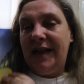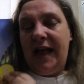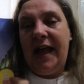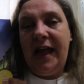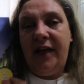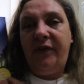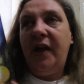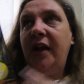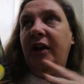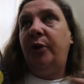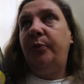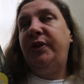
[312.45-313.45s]
have
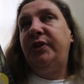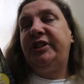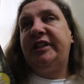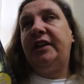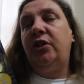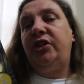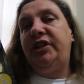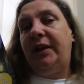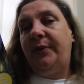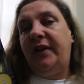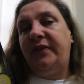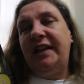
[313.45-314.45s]
computer technology
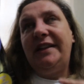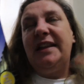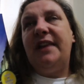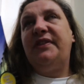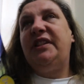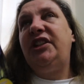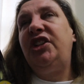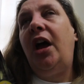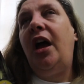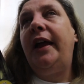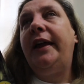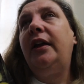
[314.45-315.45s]
like we have today. They didn't have
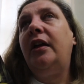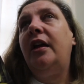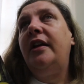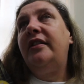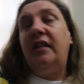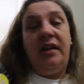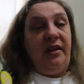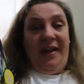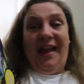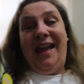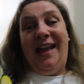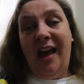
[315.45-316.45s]
CGI, they didn't have
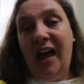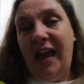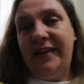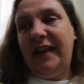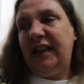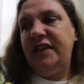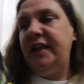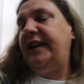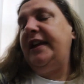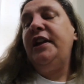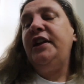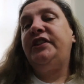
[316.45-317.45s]
AI, they had
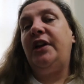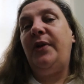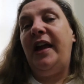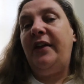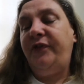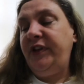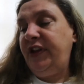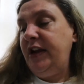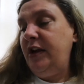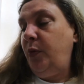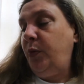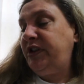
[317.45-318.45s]
nothing. So
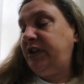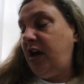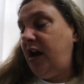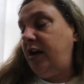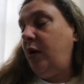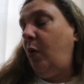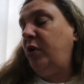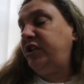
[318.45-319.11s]
everything was done